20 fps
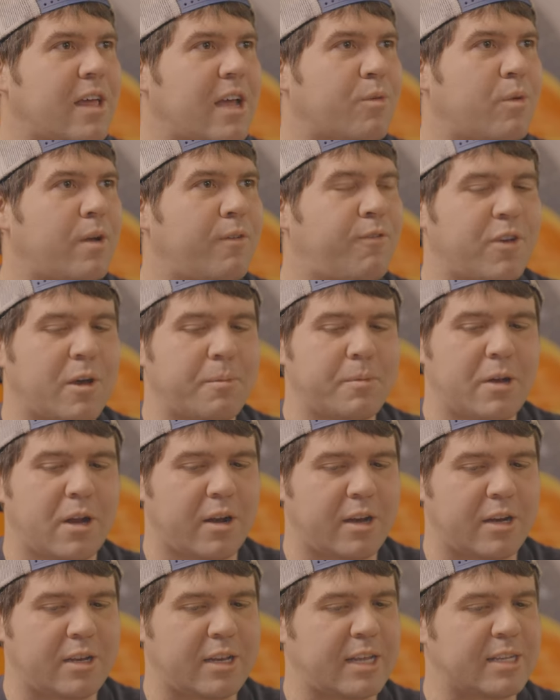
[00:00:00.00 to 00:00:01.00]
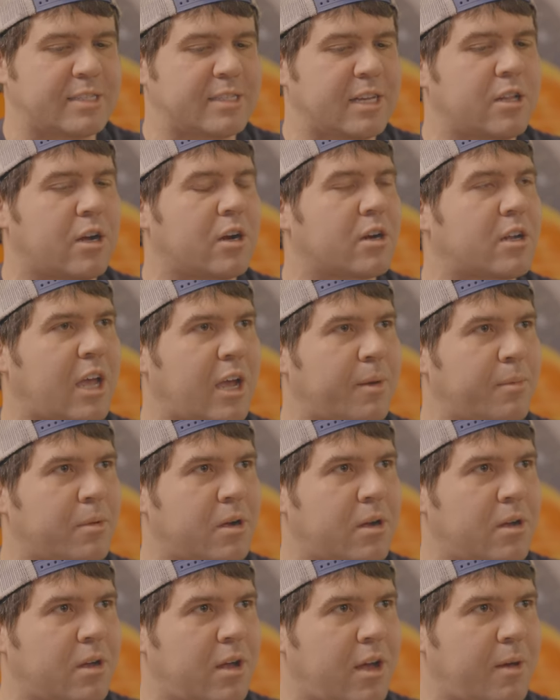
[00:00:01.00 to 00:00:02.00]
Like yeah. we filmed it on a D S L R
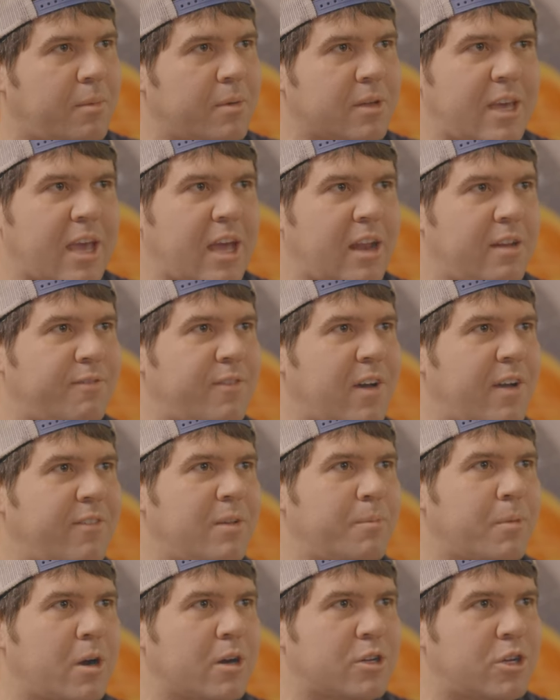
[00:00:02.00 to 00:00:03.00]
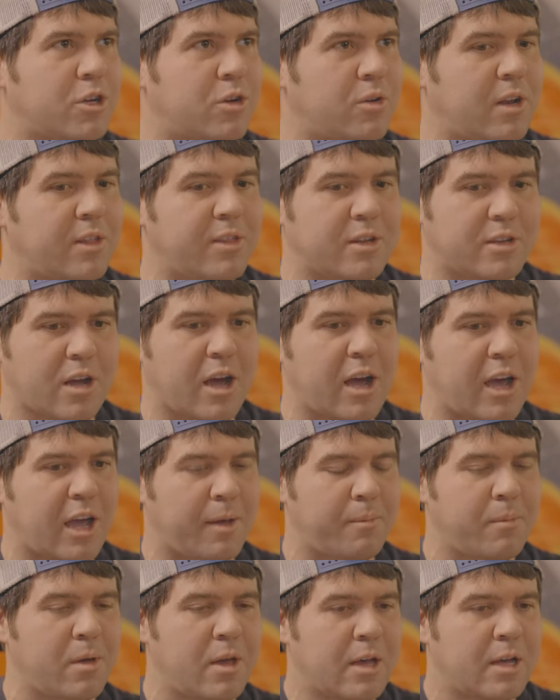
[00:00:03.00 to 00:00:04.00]
camera, um, yeah. a Canon five D Mark two. And at the
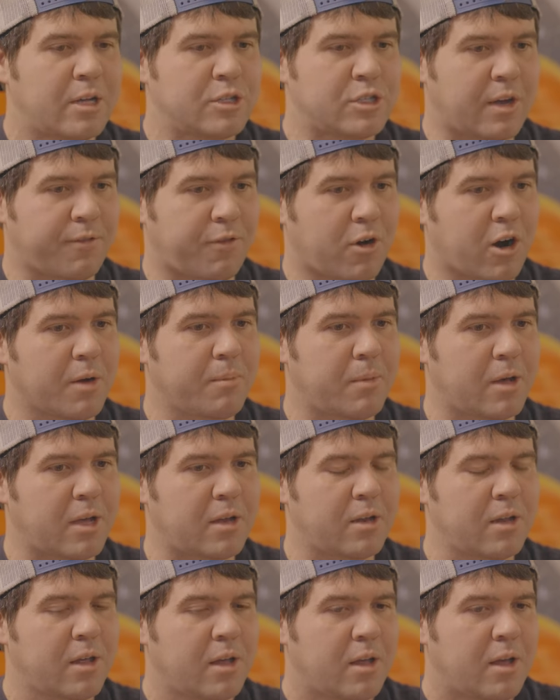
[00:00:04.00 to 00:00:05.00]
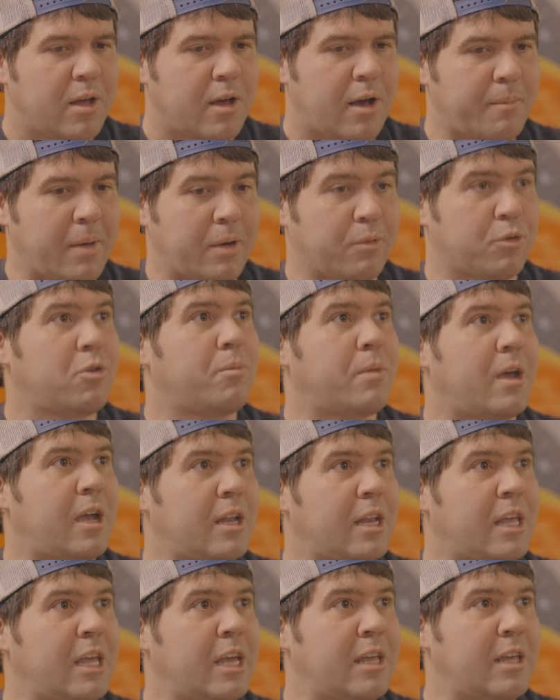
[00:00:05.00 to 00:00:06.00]
time, Jeff Harmon, uh, my
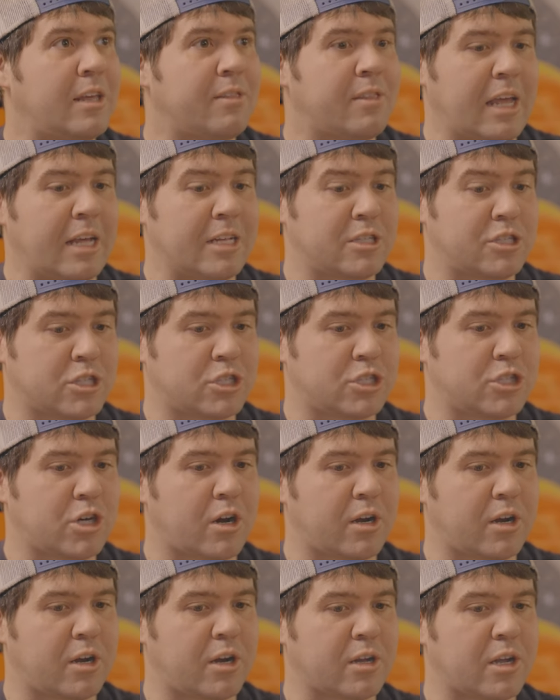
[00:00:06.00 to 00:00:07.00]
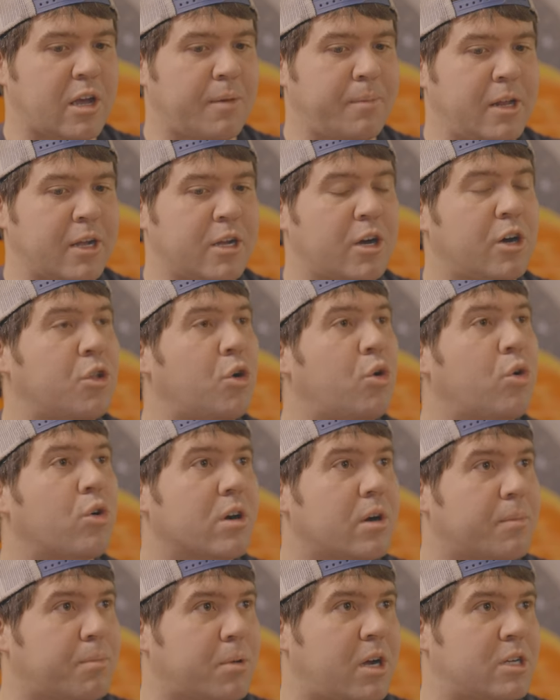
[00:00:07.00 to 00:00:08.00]
roommate, he they had just started a company called
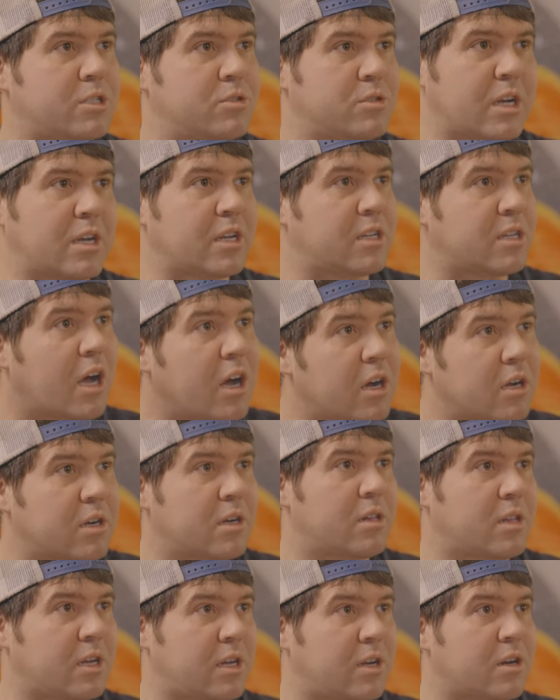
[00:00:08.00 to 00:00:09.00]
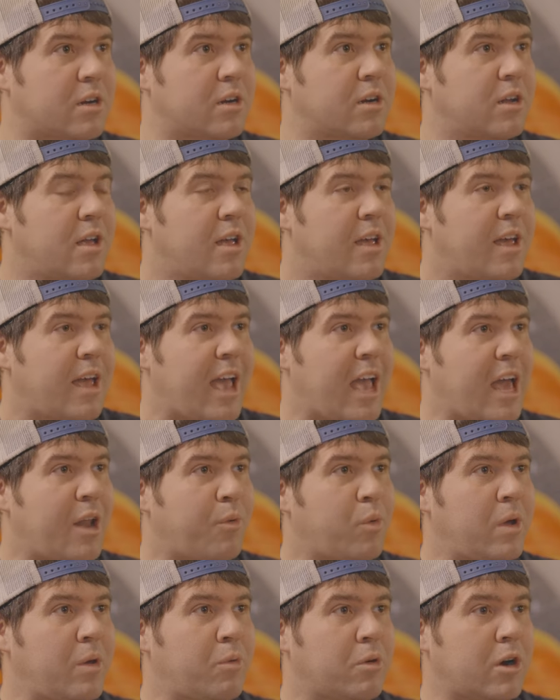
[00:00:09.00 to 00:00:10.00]
Aura Brush. It was like a tongue cleaner.
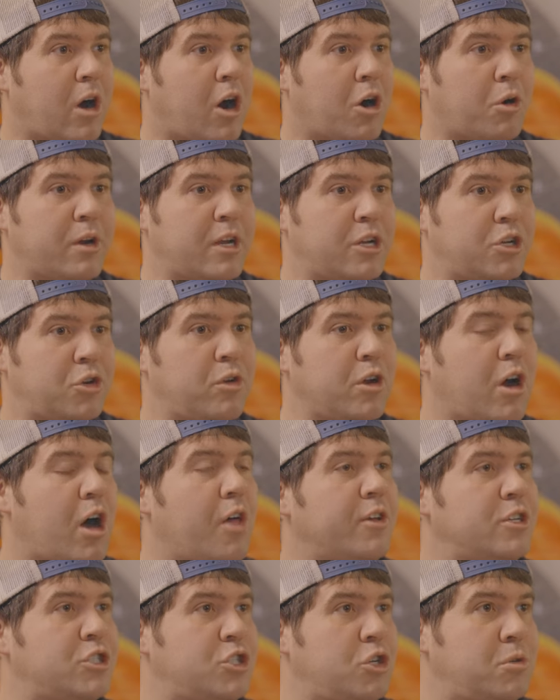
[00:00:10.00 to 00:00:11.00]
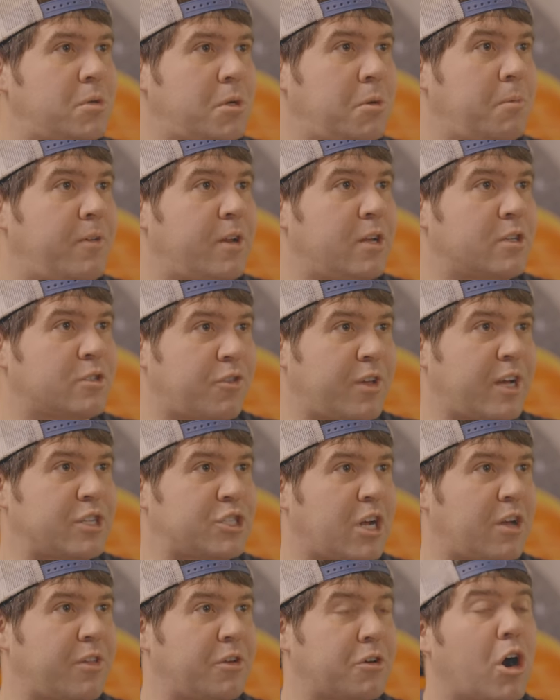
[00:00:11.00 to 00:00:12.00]
And we were already doing all these YouTube videos for that
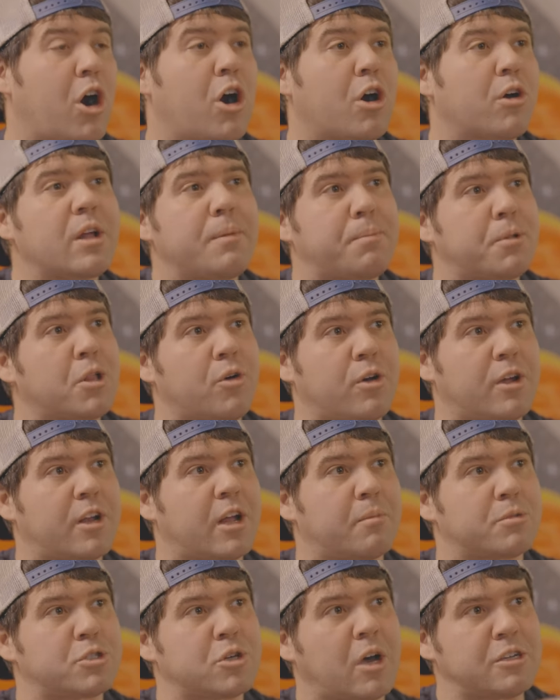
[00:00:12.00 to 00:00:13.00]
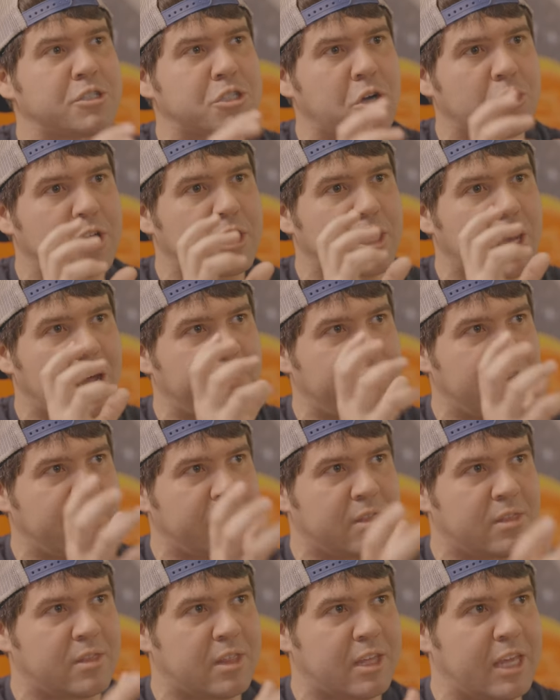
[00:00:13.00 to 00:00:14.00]
channel. They were already blowing up. So I was already kind of
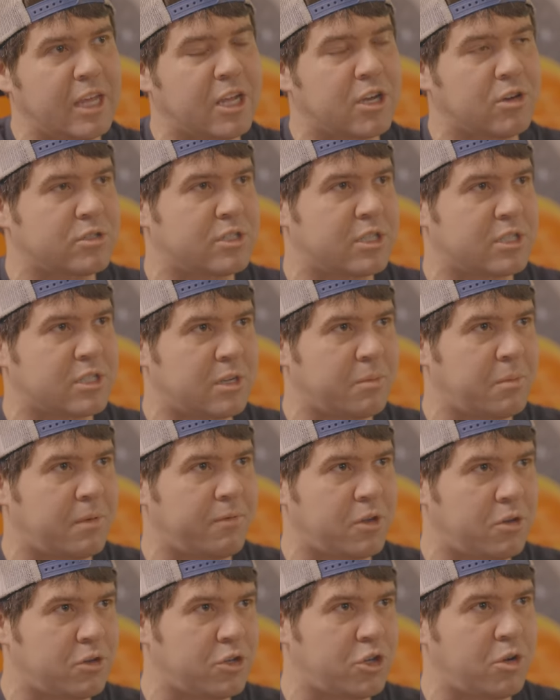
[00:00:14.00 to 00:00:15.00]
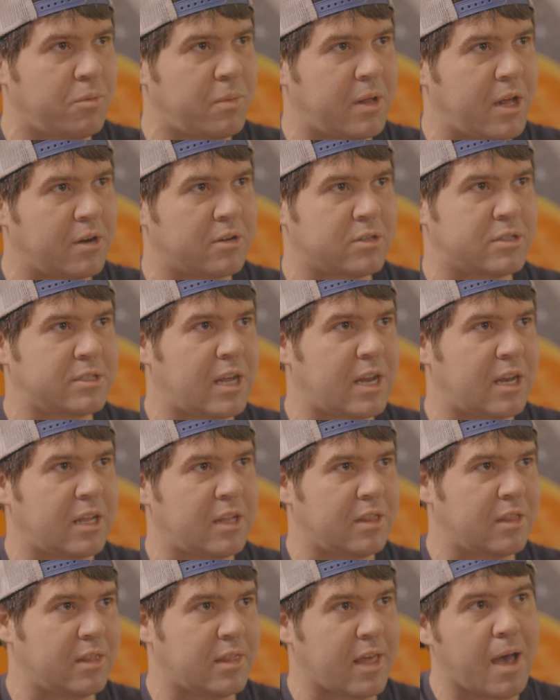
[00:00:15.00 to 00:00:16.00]
in the ecosystem of YouTube and
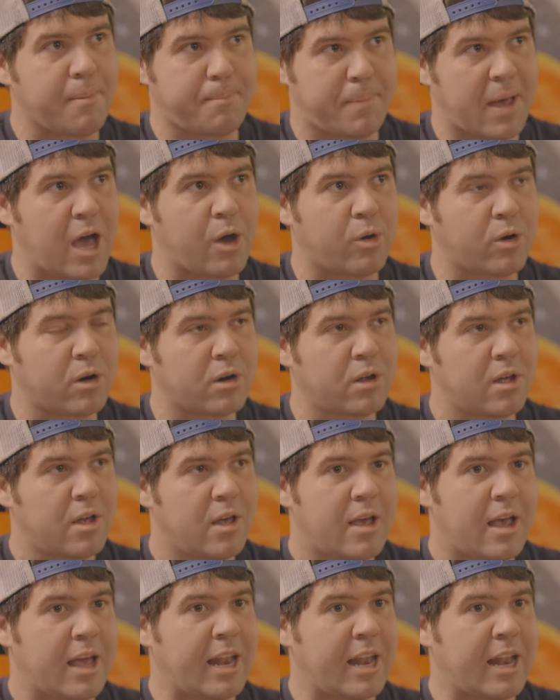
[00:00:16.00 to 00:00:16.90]
understanding that power. Mm-hmm.